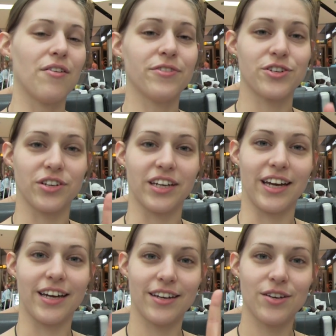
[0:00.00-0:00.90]

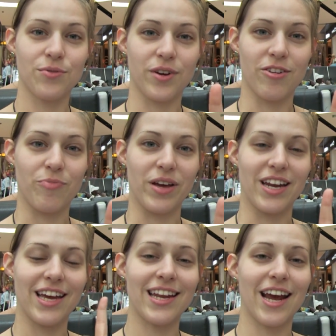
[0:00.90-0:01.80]
officially, we have
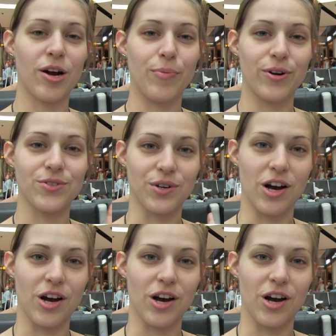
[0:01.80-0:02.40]
been in airports or